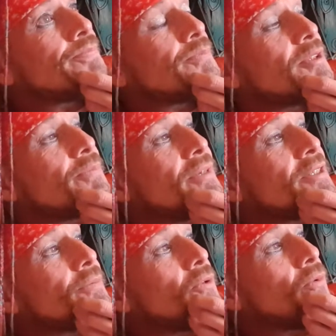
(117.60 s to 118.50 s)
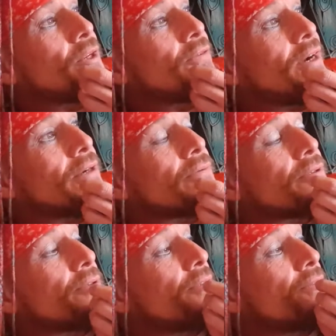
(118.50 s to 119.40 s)
It just means I'm not wanted
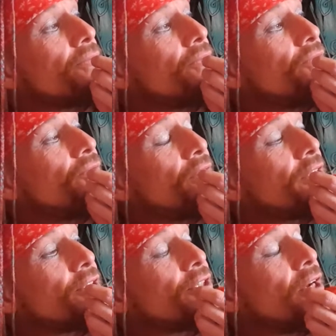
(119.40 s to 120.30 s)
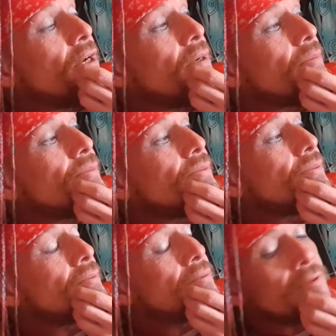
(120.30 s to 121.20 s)
around. Just fucking shut up.
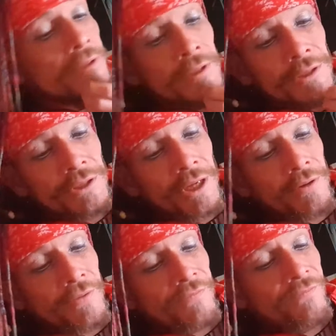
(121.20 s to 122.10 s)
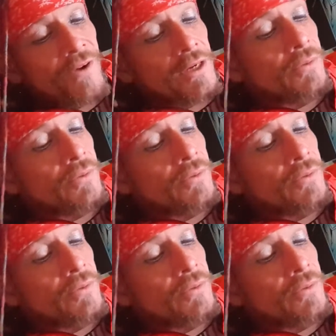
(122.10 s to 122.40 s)
Go the fuck